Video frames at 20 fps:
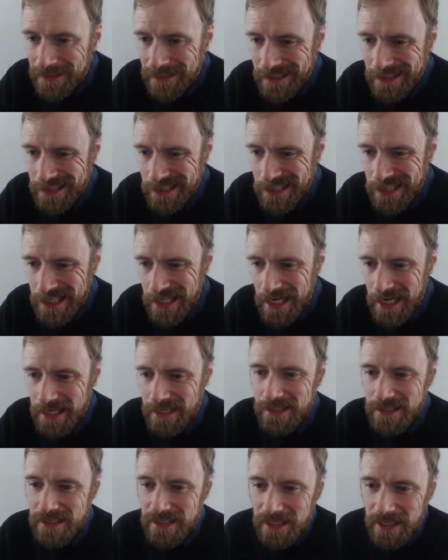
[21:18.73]

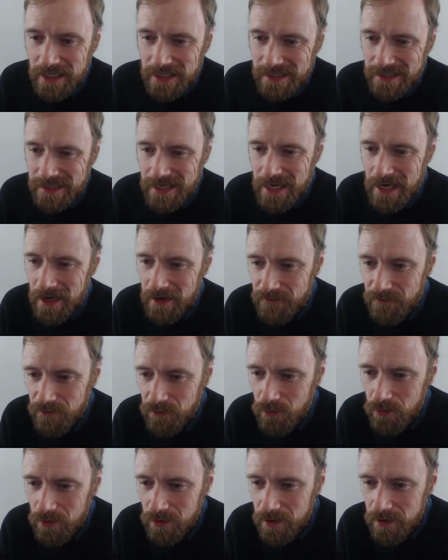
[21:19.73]
Gian 6, Ziad
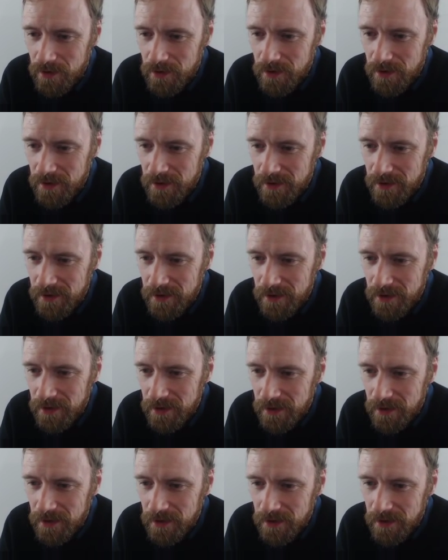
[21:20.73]
4,
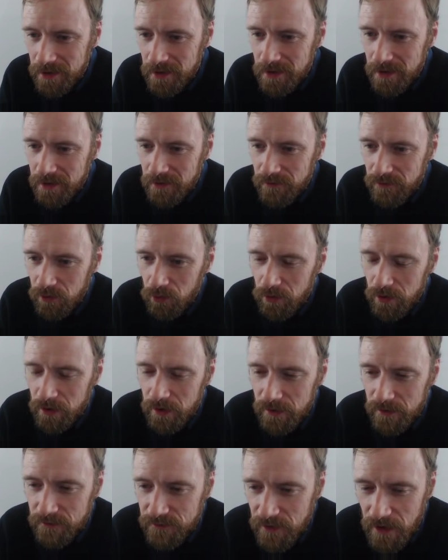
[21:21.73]

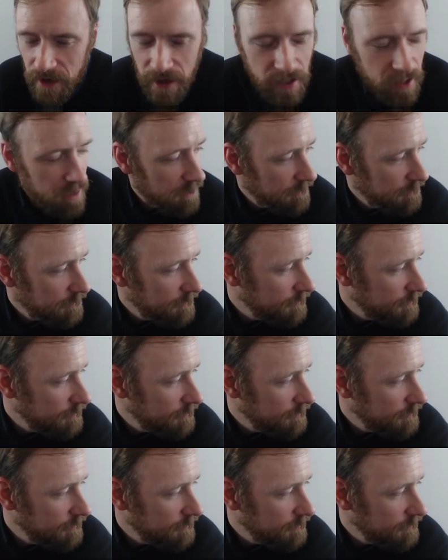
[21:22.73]
Florin 5,